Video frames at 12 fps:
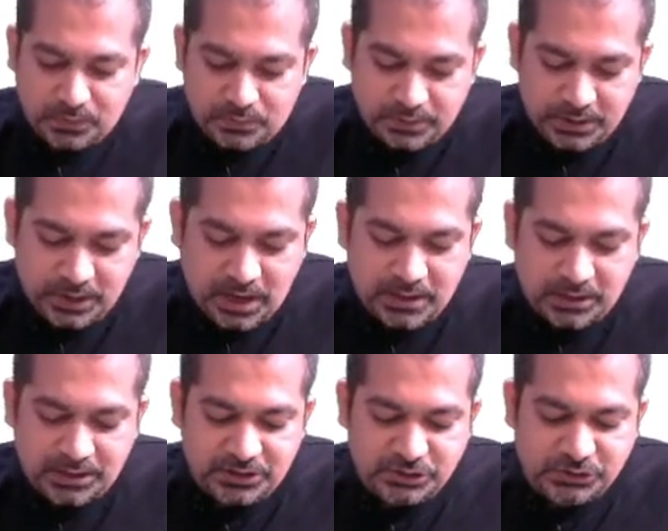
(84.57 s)
All right, and
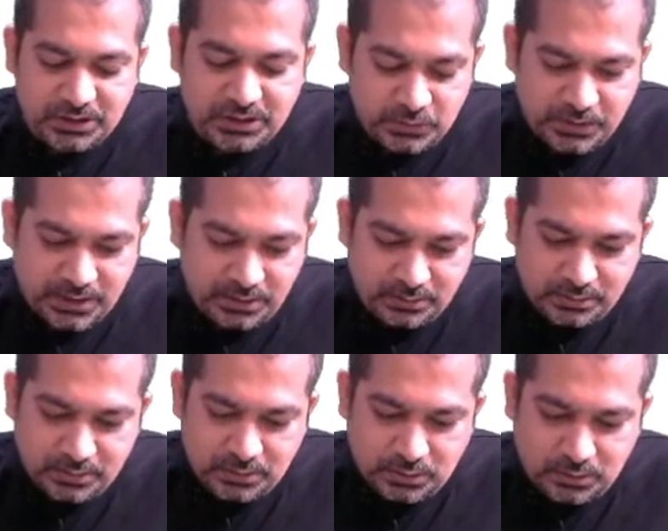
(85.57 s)
additionally you can
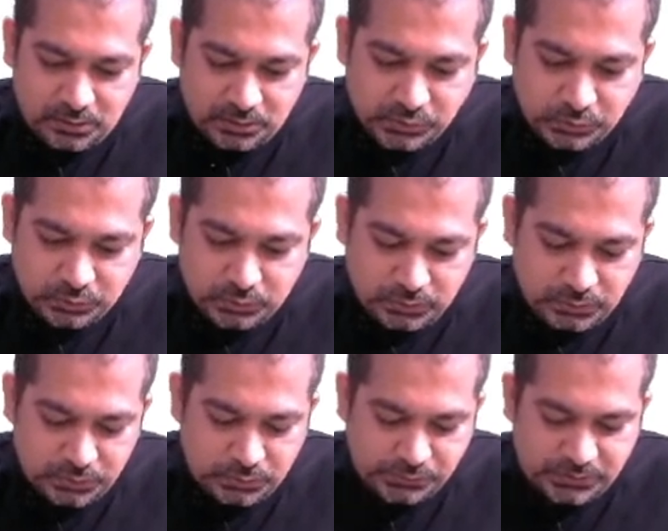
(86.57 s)
also
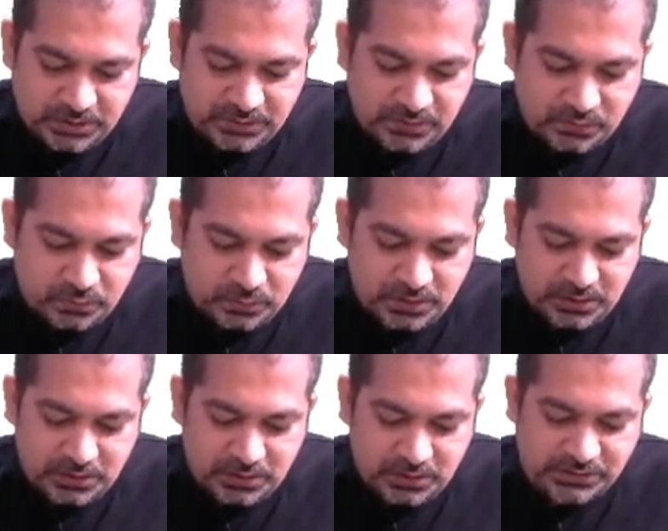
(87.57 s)
use the given code here
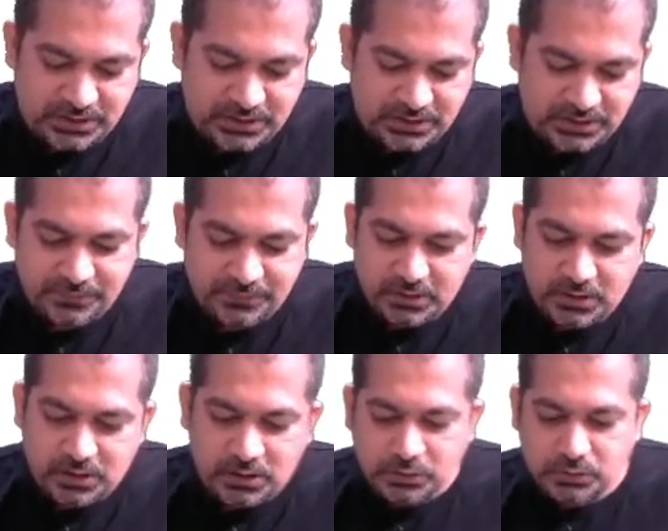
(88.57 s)
Yashas Live
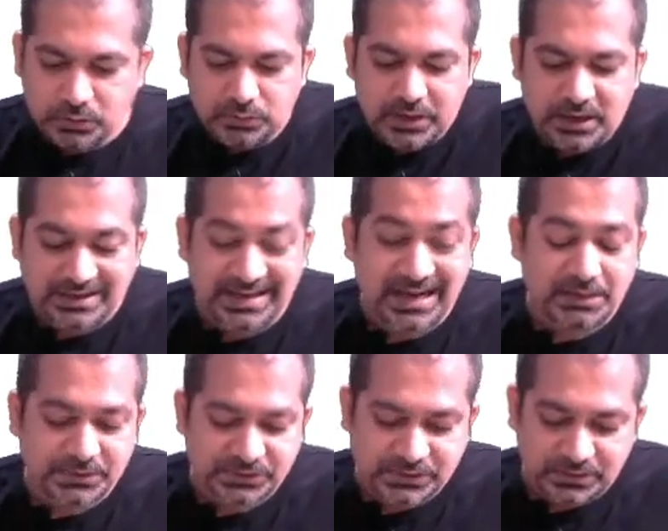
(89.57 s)
to get
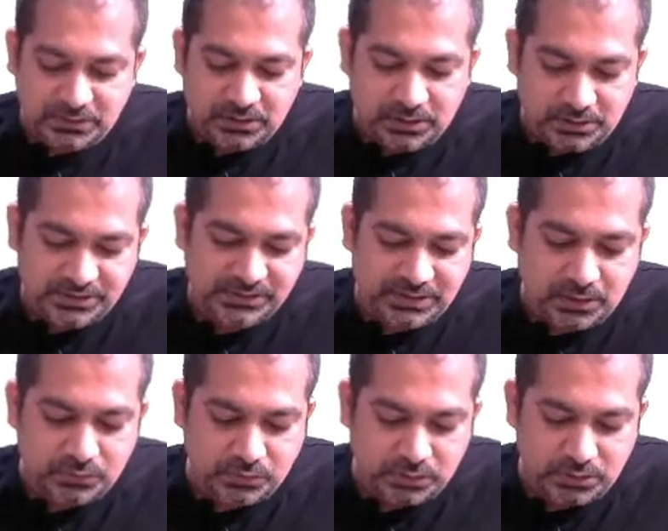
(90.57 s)
10%
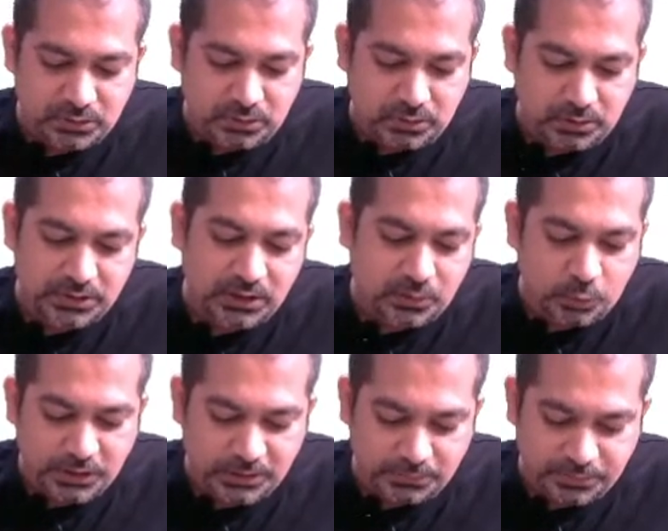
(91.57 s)
discount on the
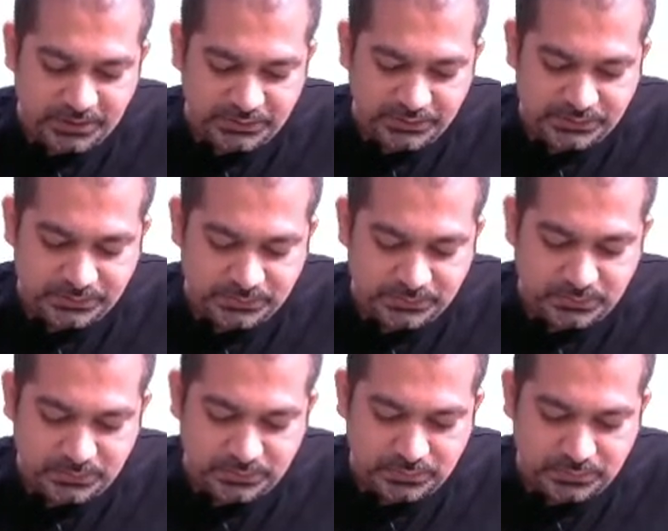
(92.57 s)
quoted price.
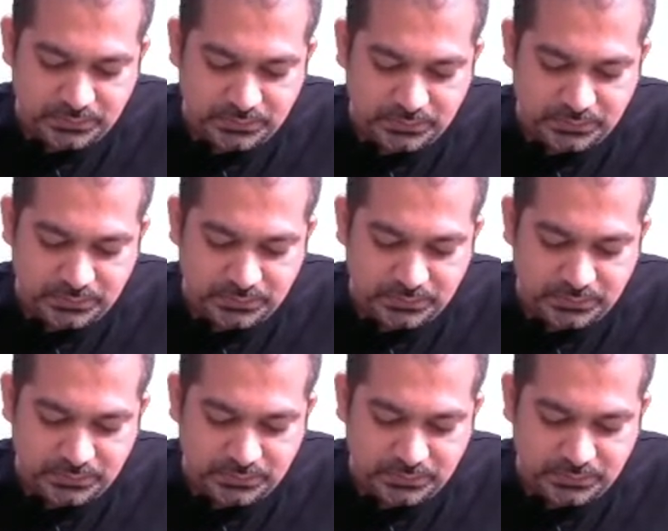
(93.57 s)
All right,